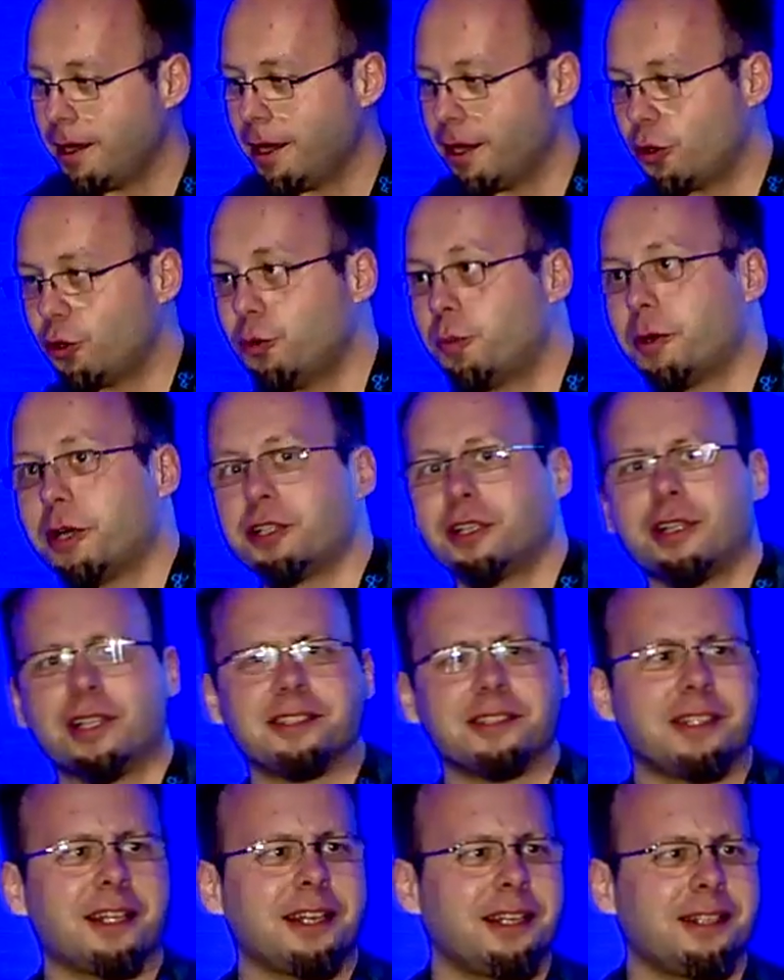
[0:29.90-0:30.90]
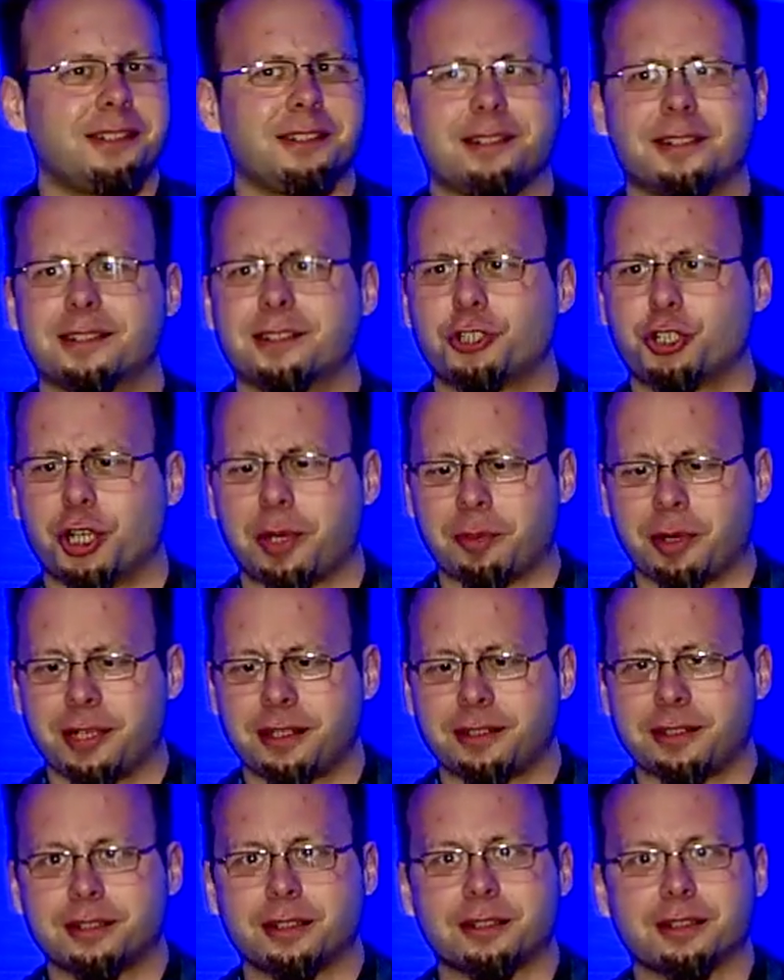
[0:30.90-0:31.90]
Good party last night. Shame I
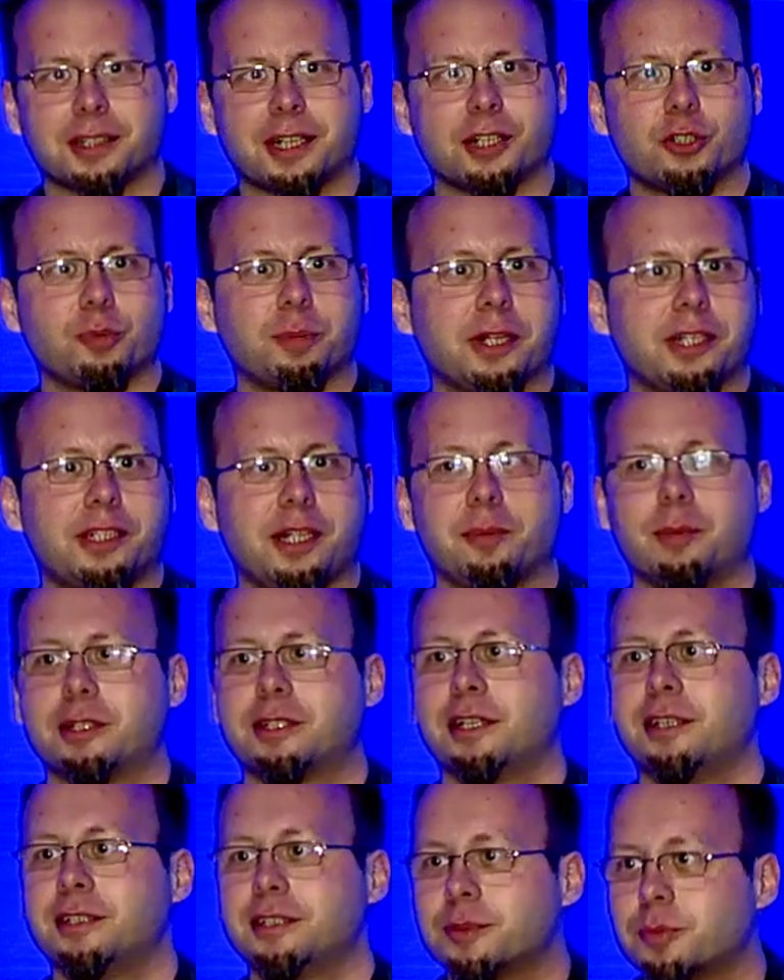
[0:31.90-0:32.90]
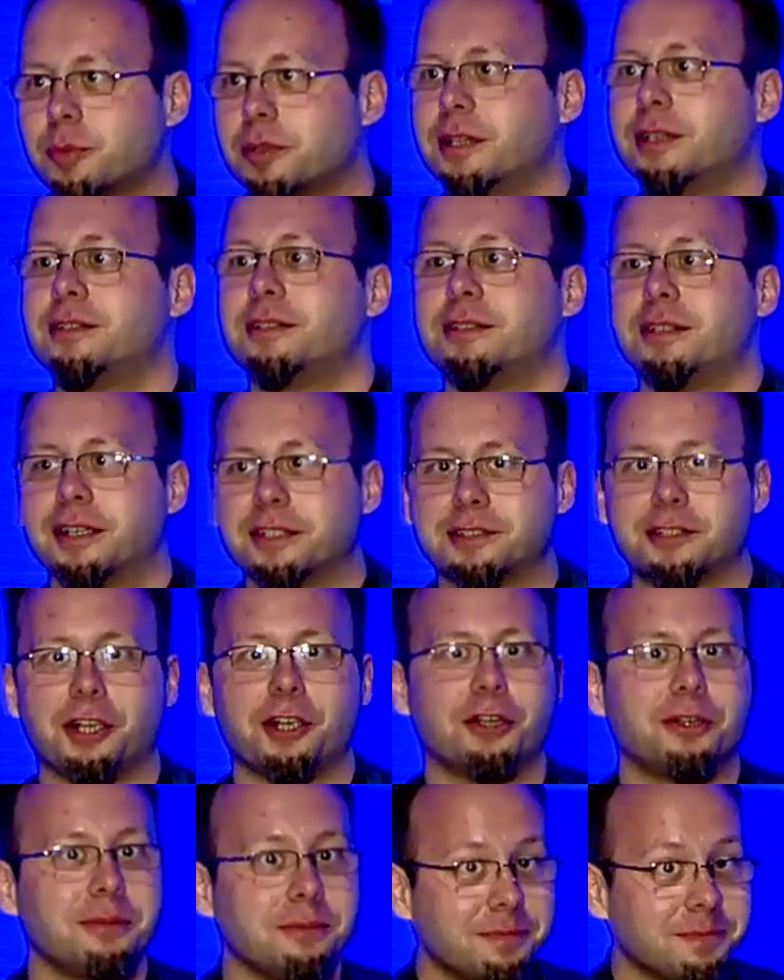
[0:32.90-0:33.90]
didn't get to play table tennis, but next
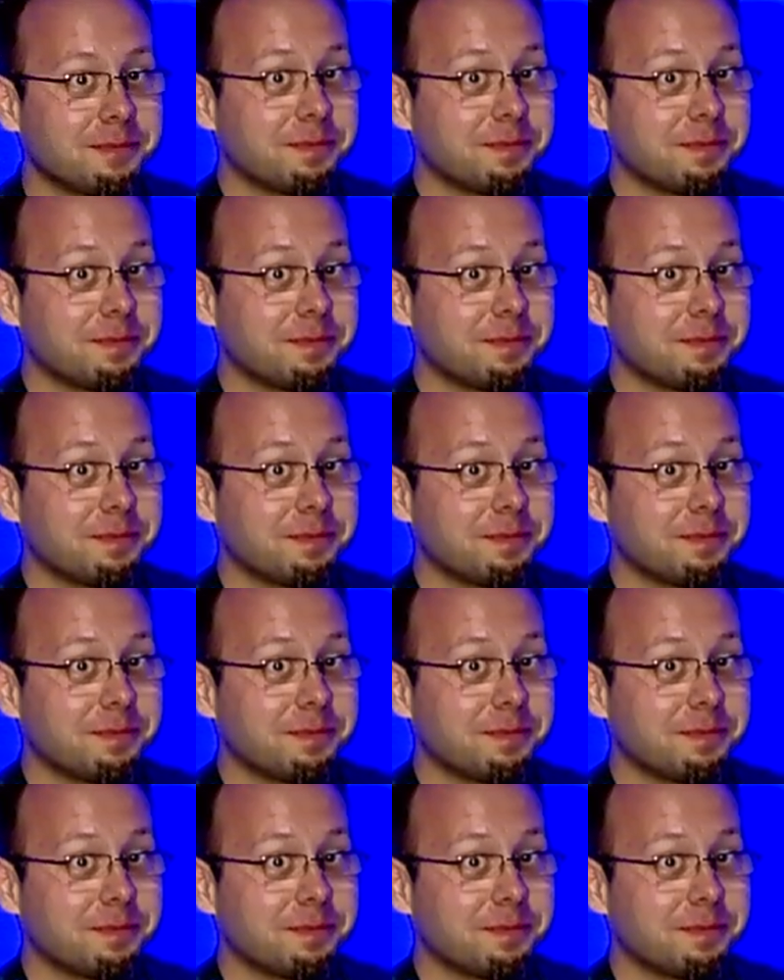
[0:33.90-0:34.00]
year.